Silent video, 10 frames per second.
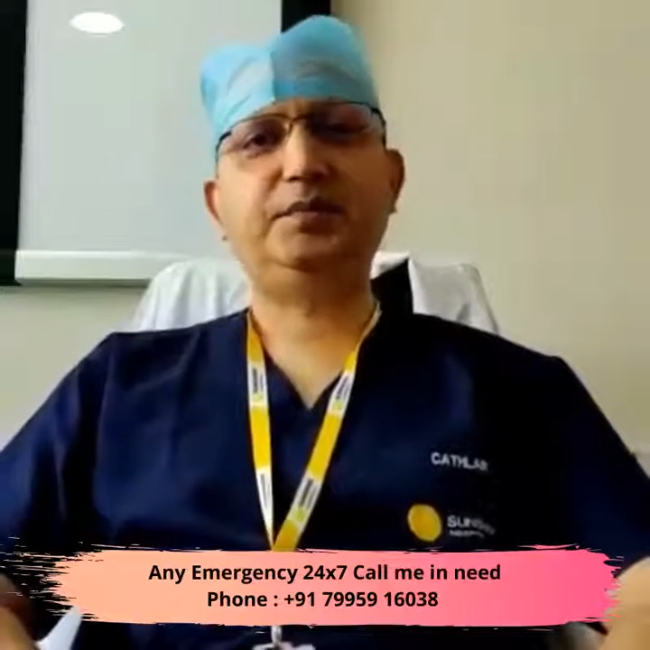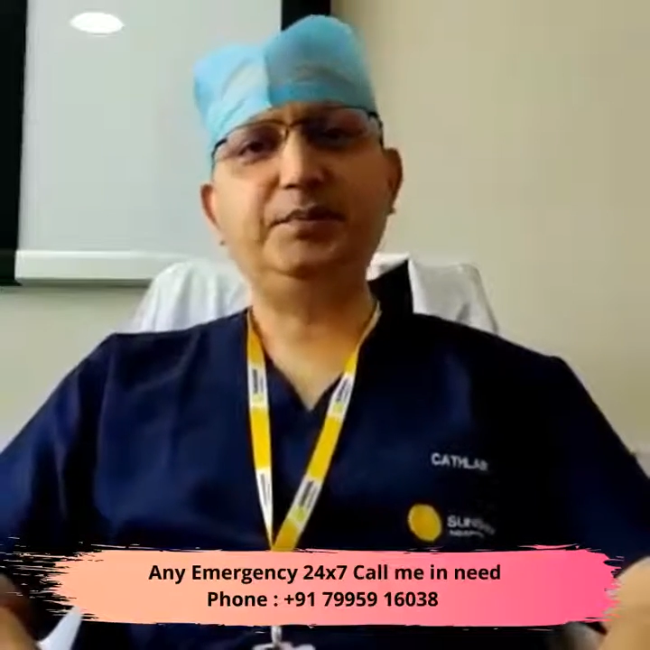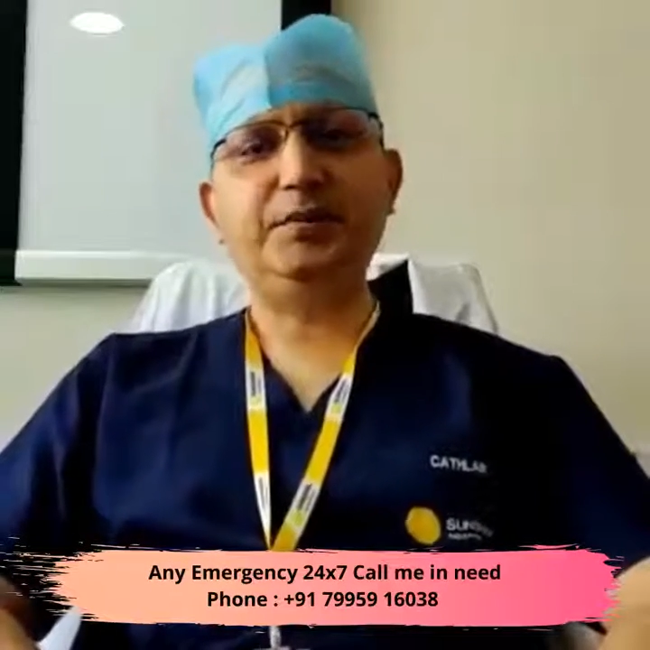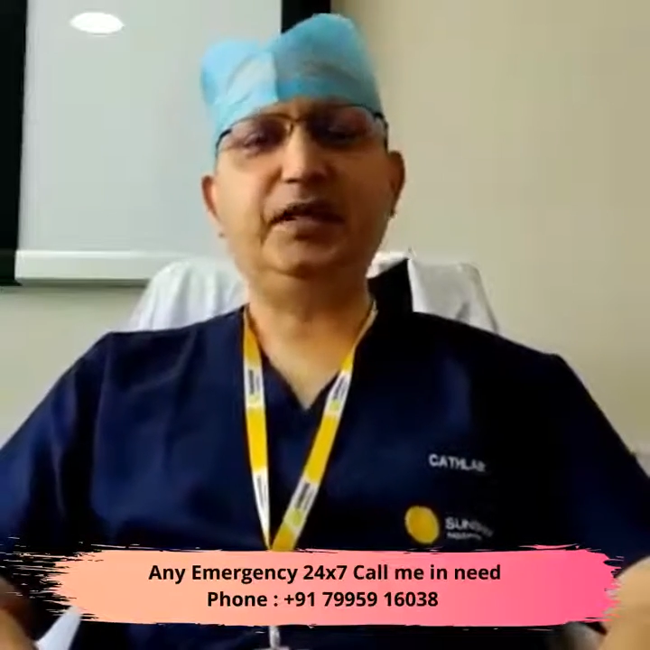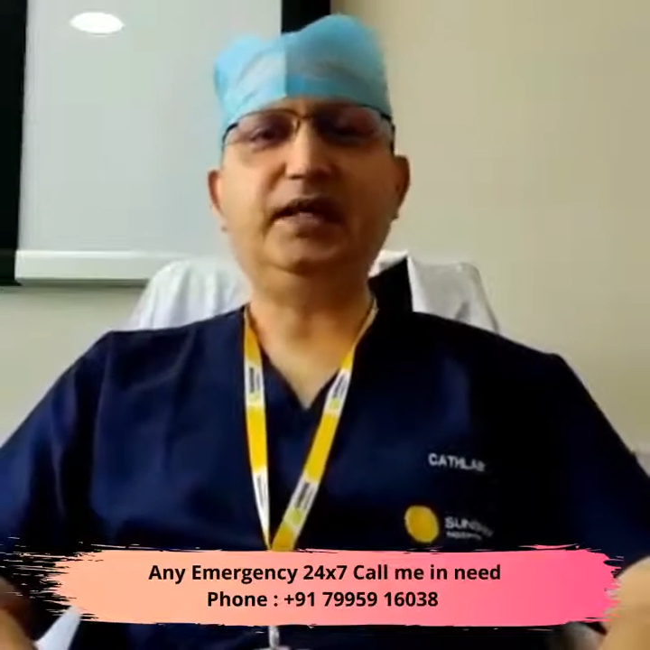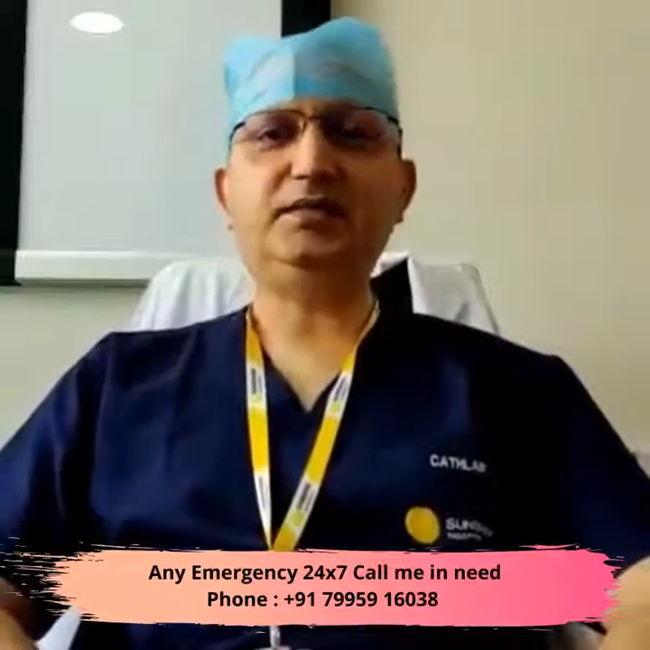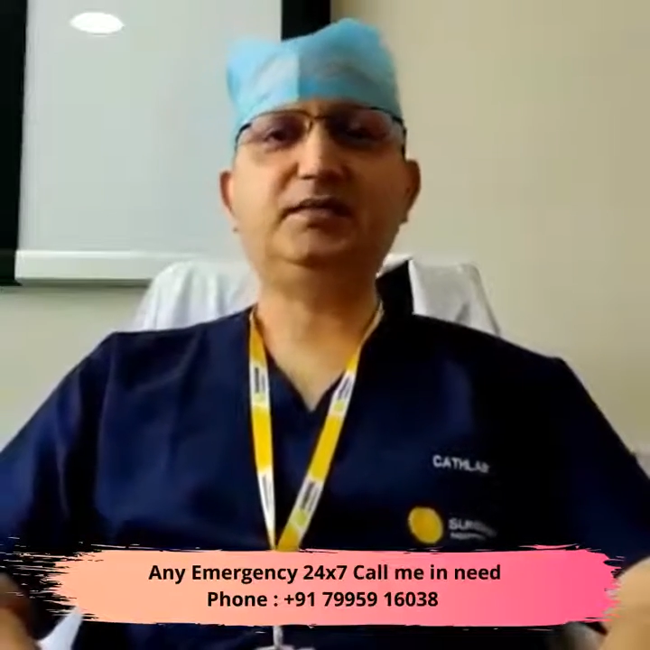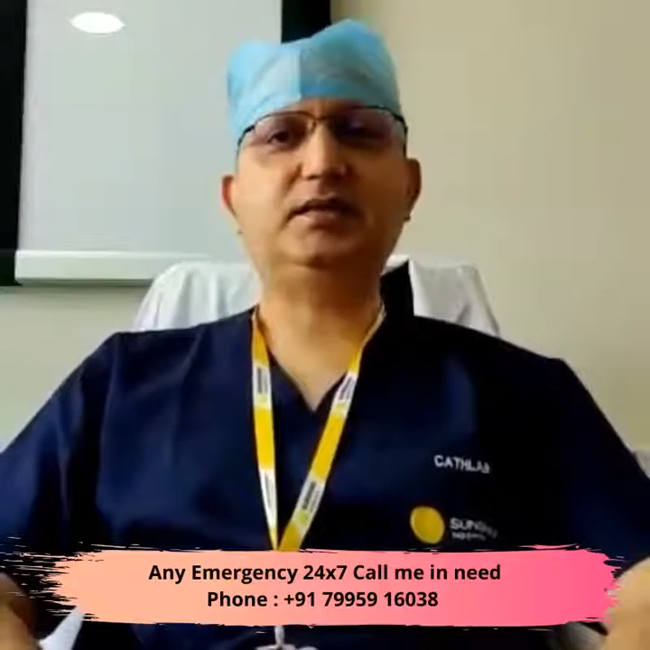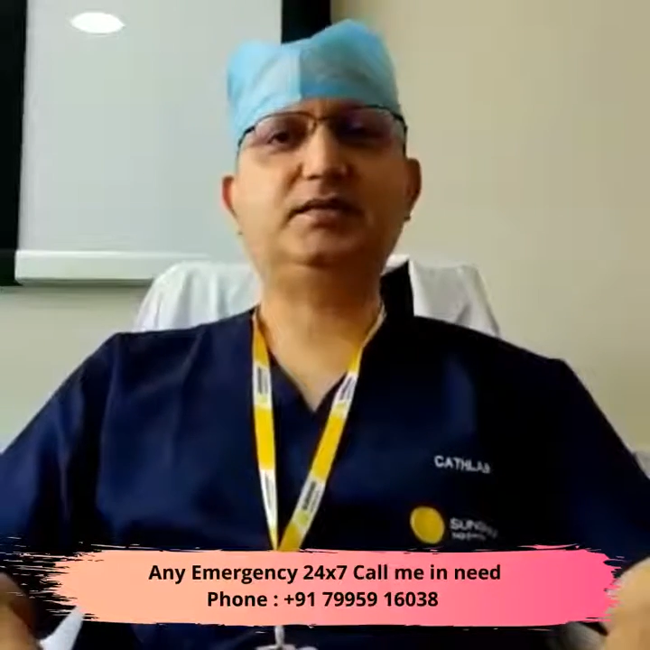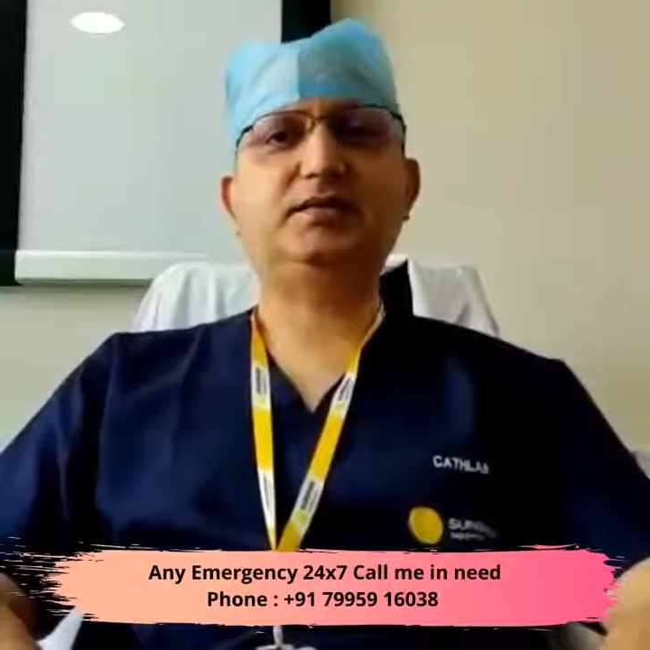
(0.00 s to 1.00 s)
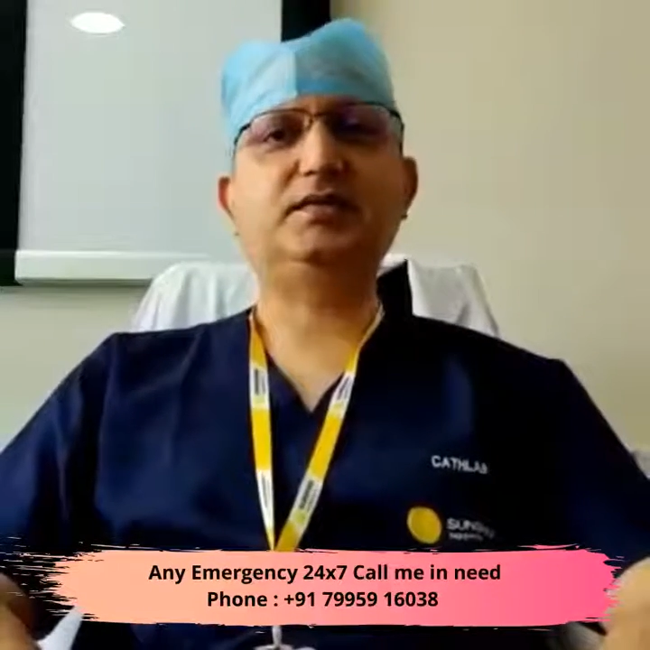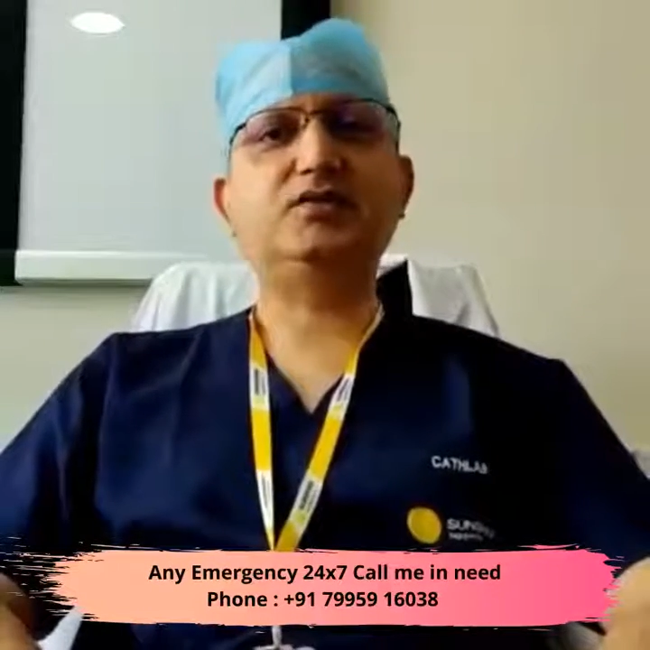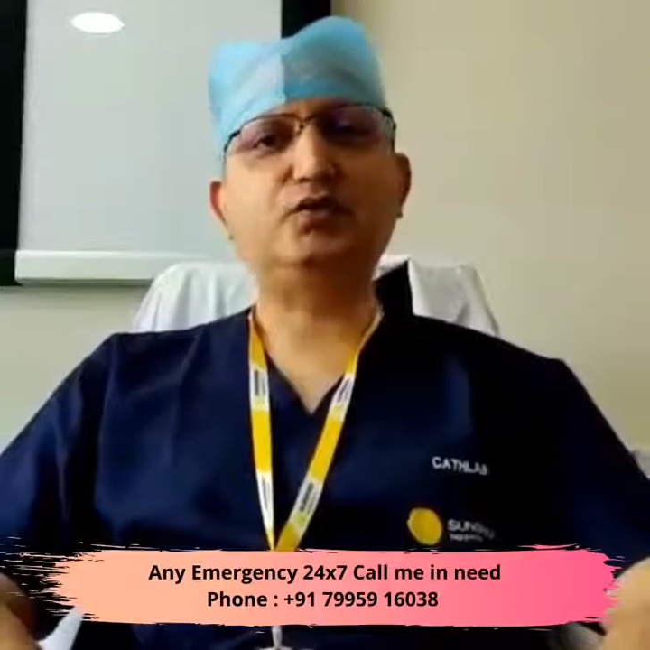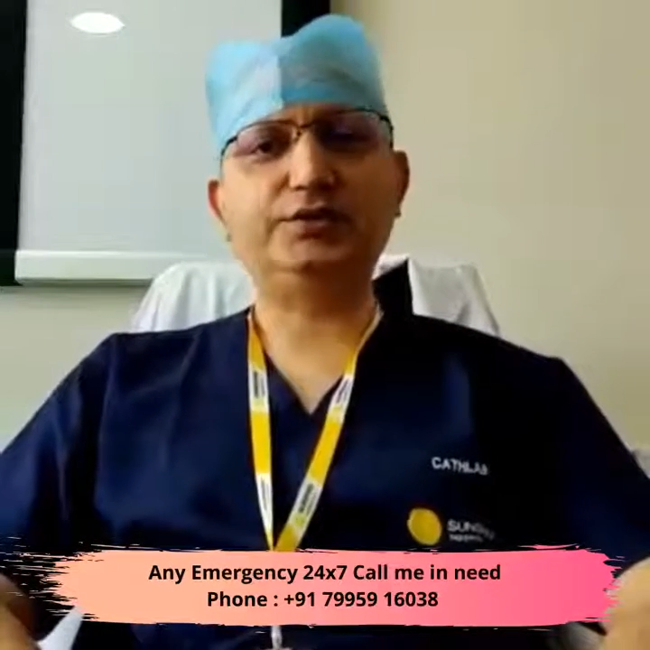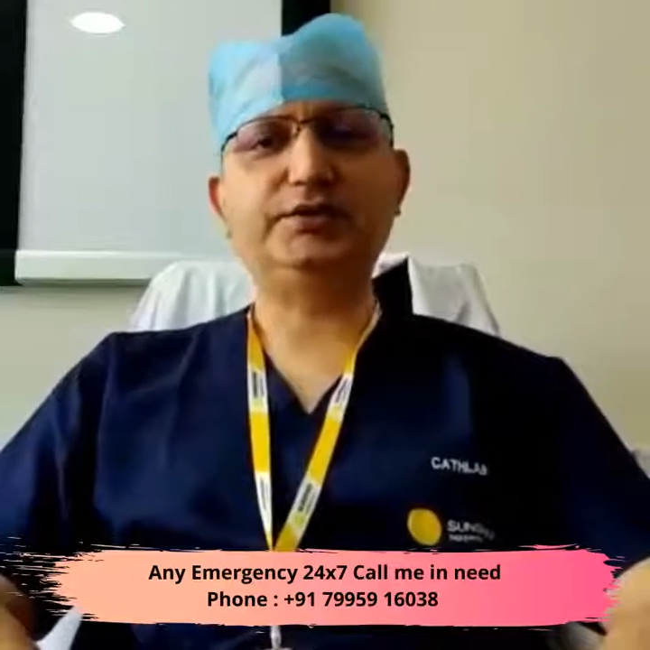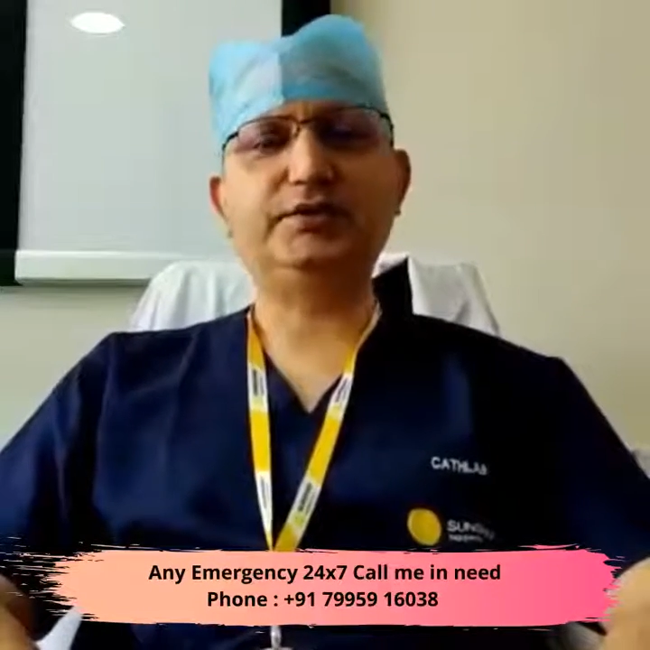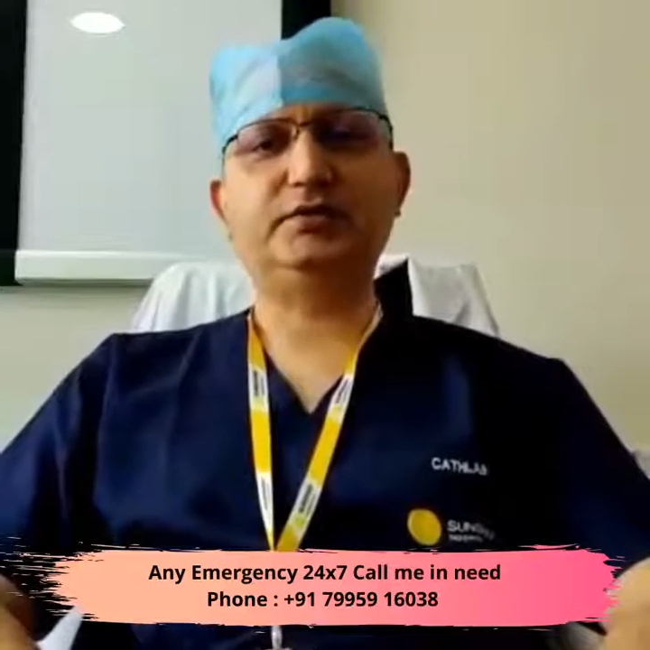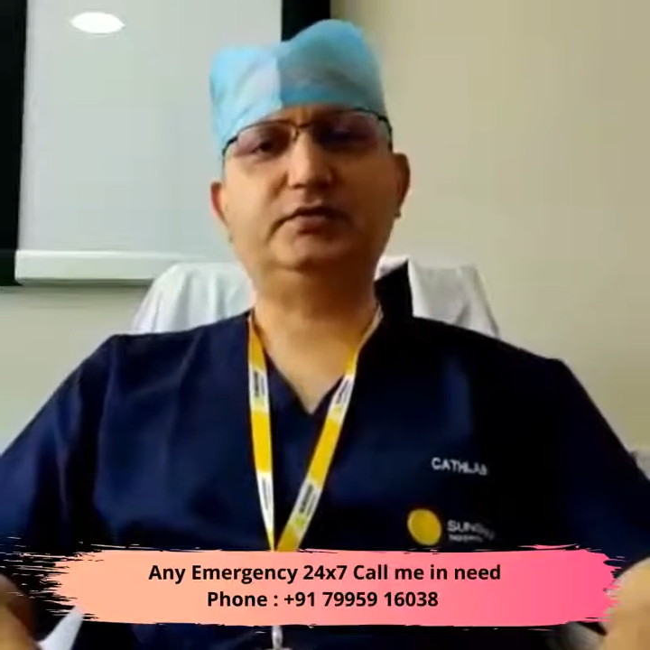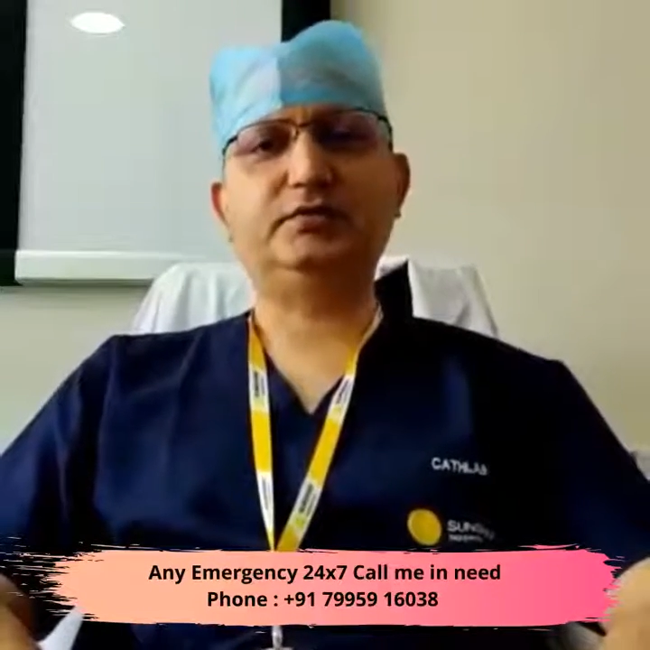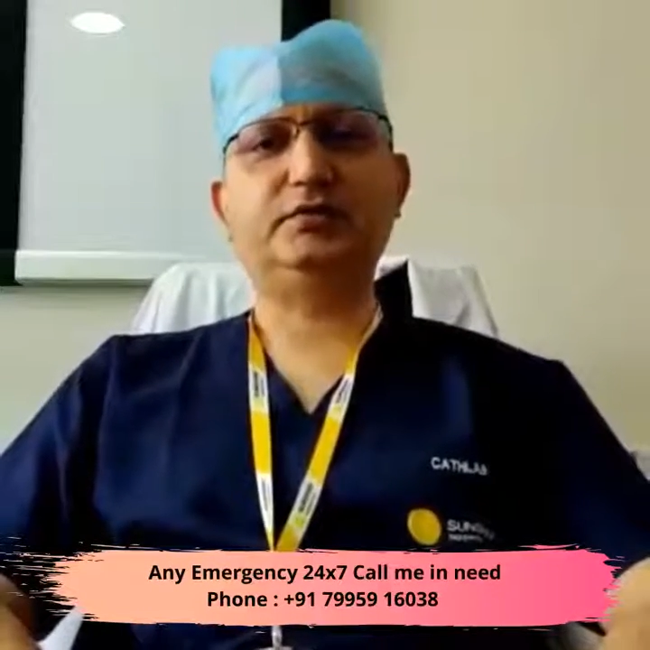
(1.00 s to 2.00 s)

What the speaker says: people ask us this question